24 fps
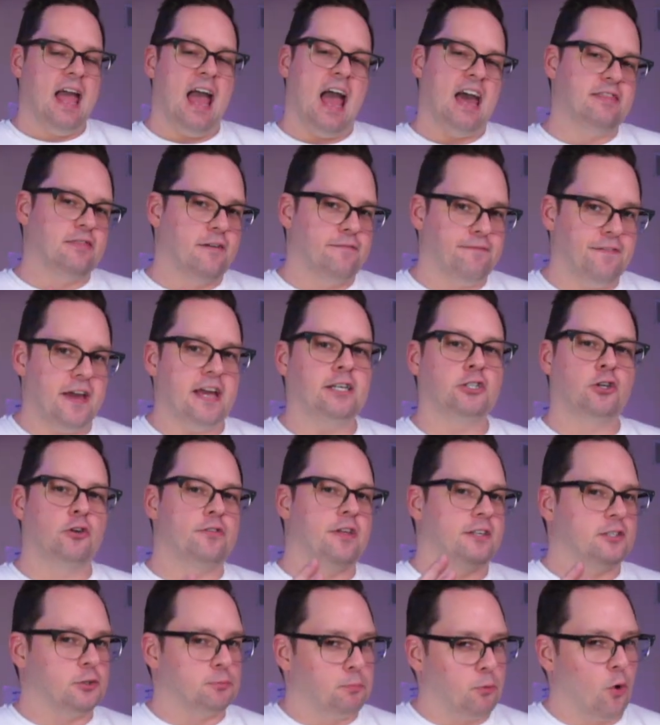And the feature
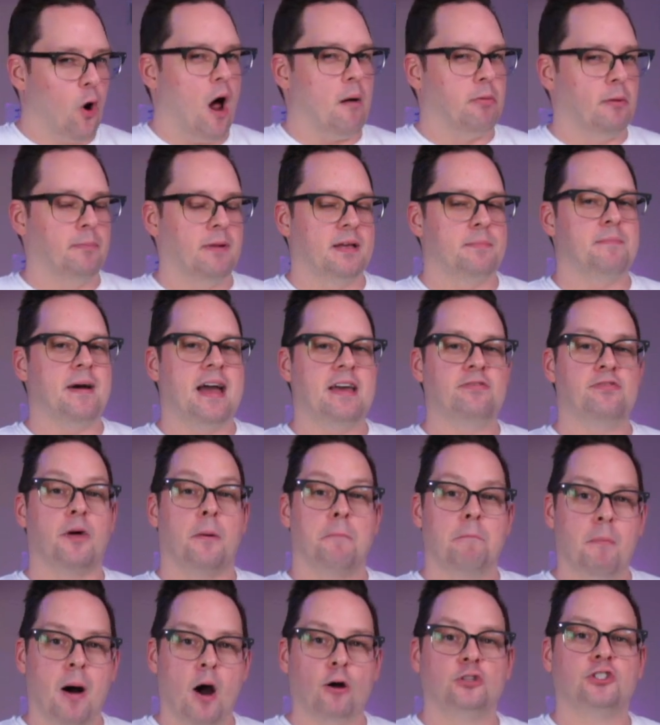that's probably made the
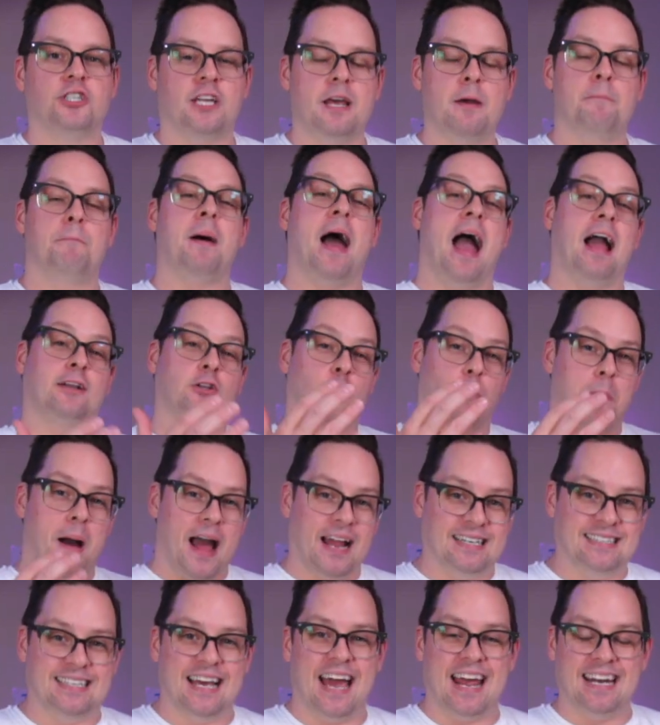most impact on
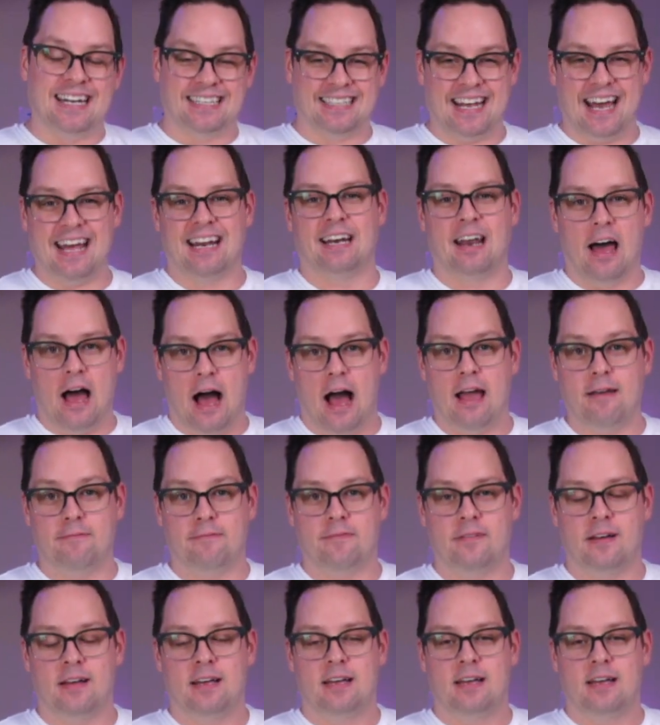my day-to-day
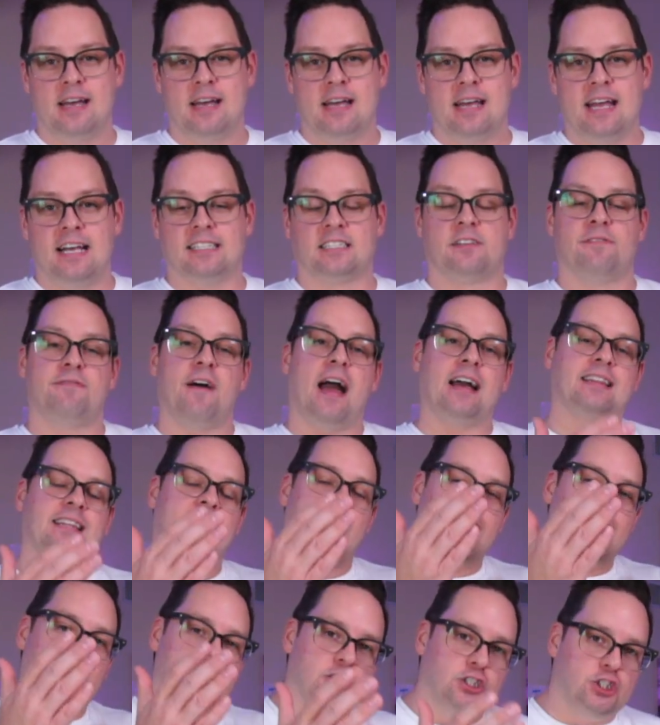life is the fact that
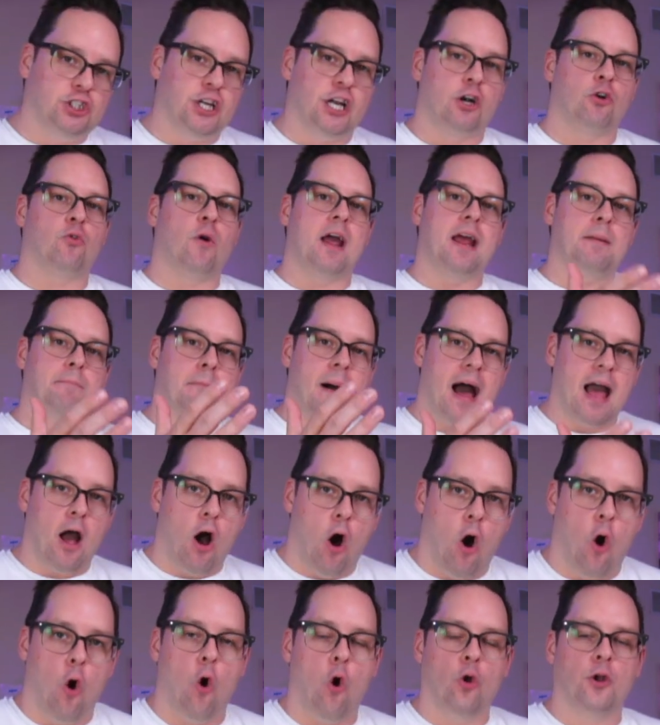I can generate my
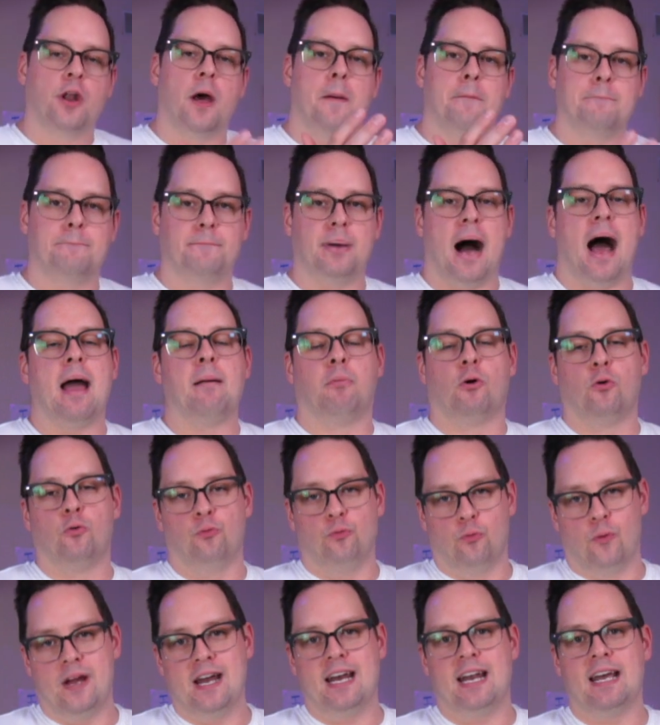own Bible
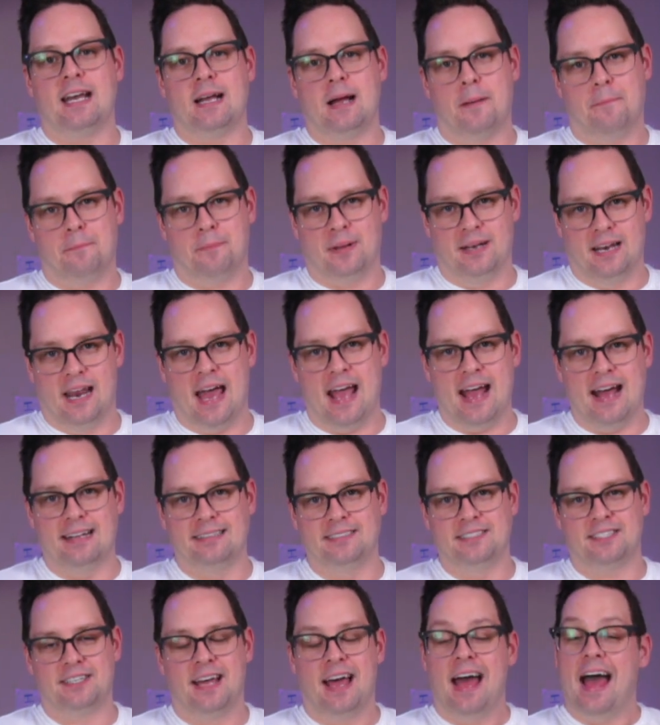reading
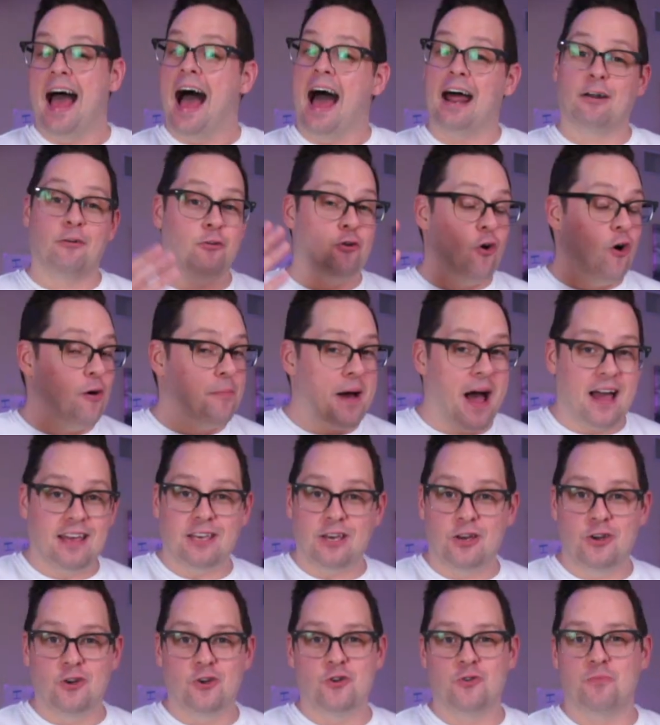plans. I don't know about
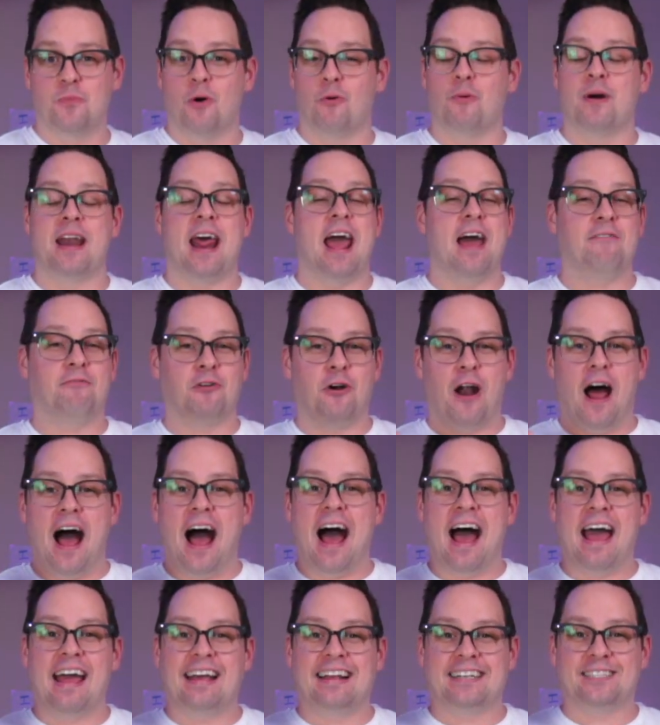you, but whenever
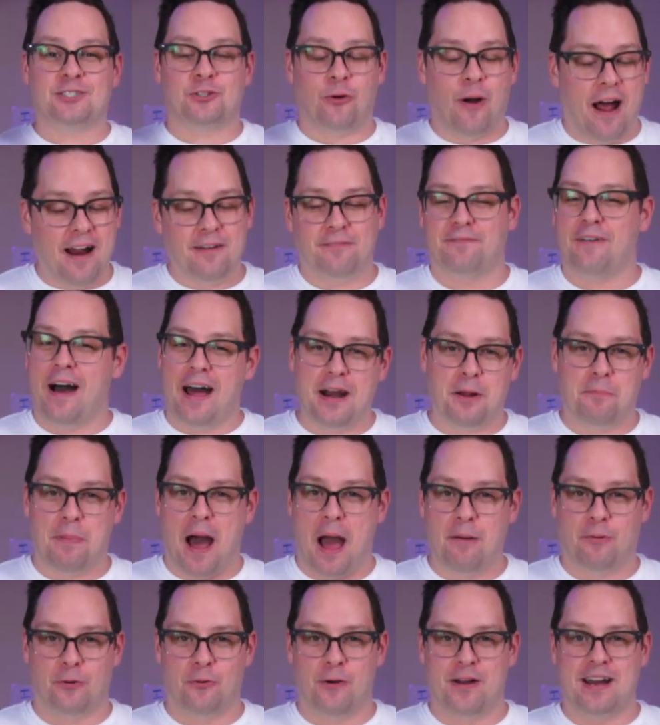I try to find a
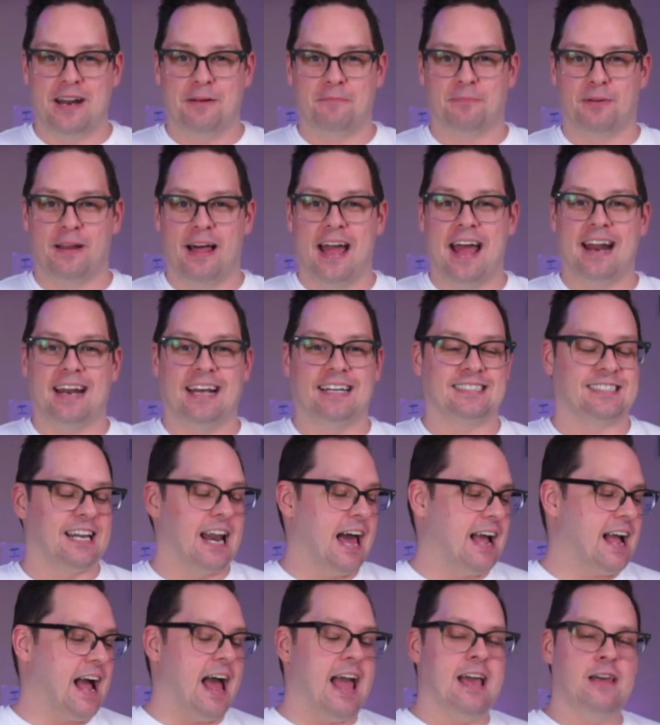Bible reading plan, it's
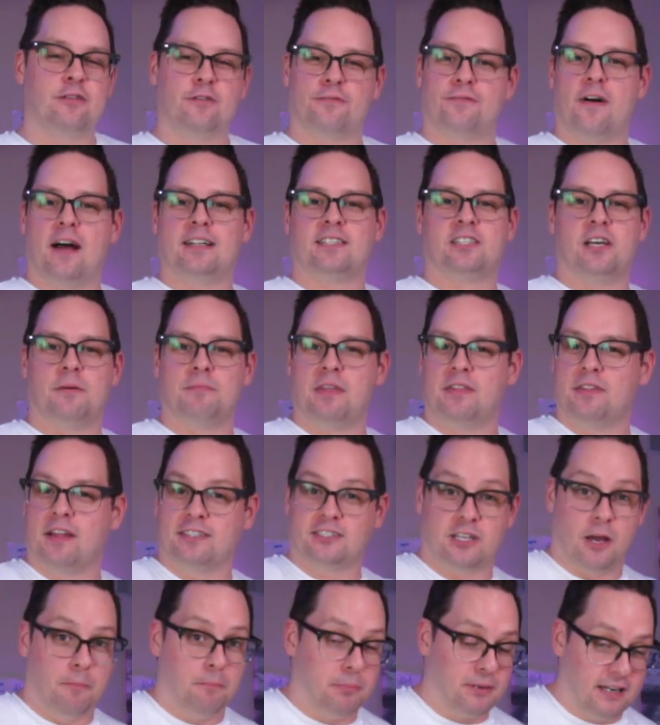like I either find something
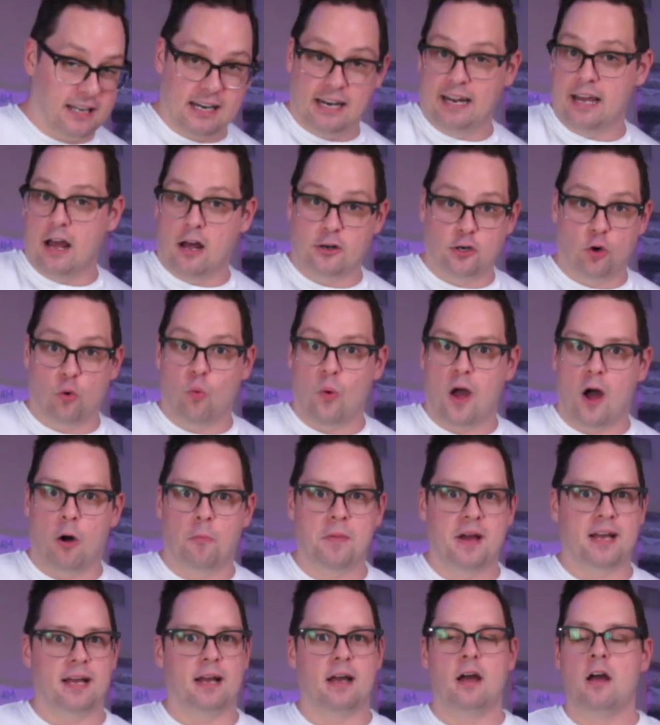that's completely
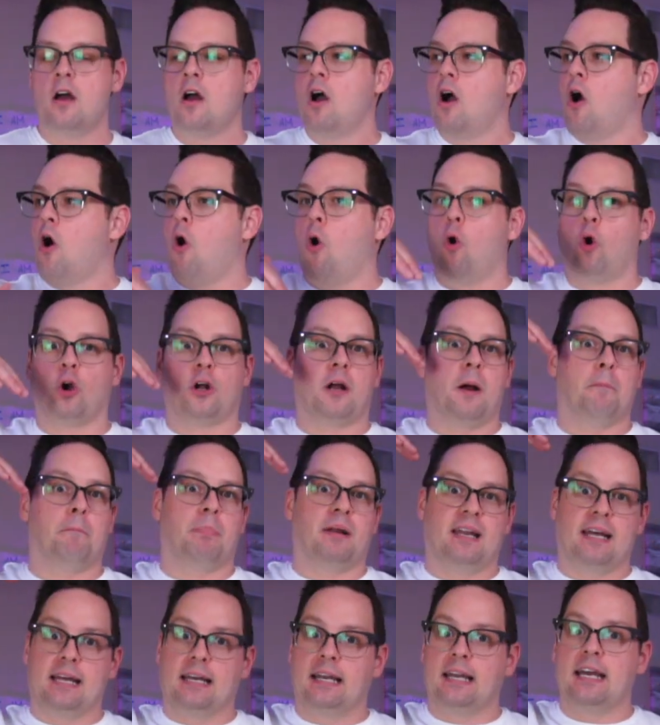underwhelming or
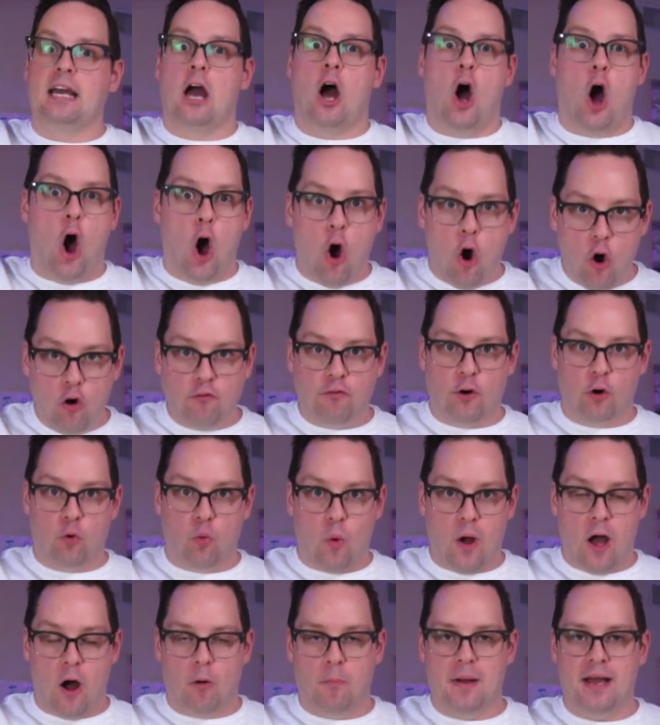completely
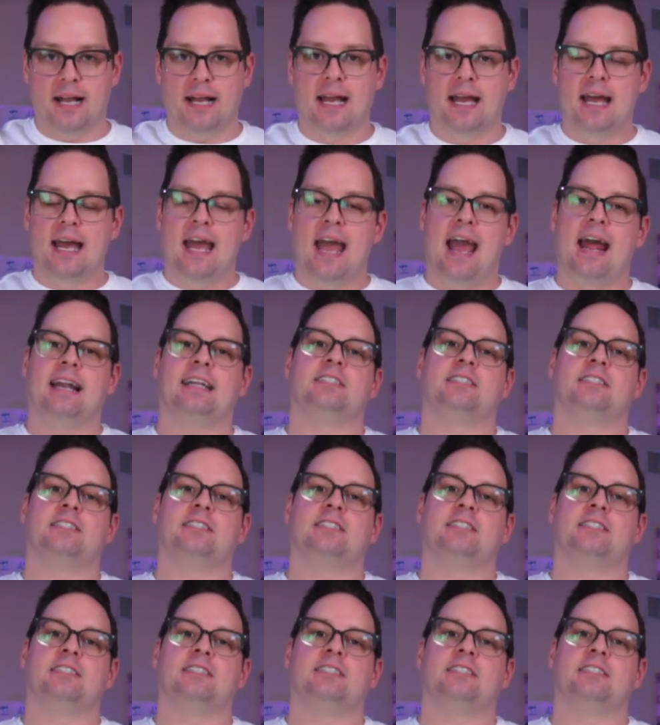overwhelming. And